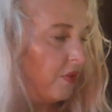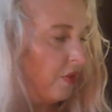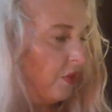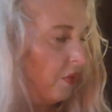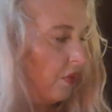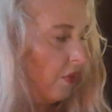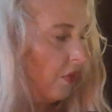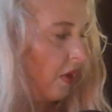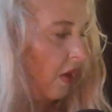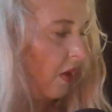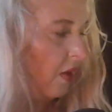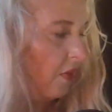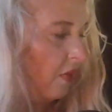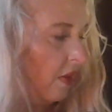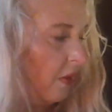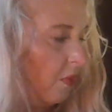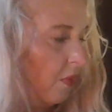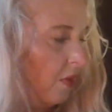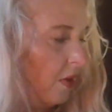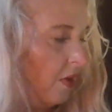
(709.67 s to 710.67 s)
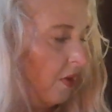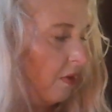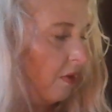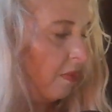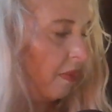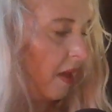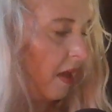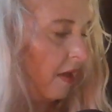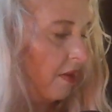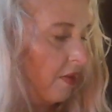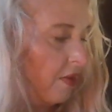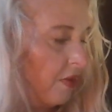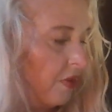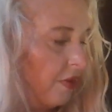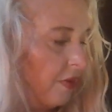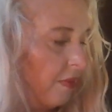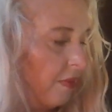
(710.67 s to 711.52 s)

you thought they were your match.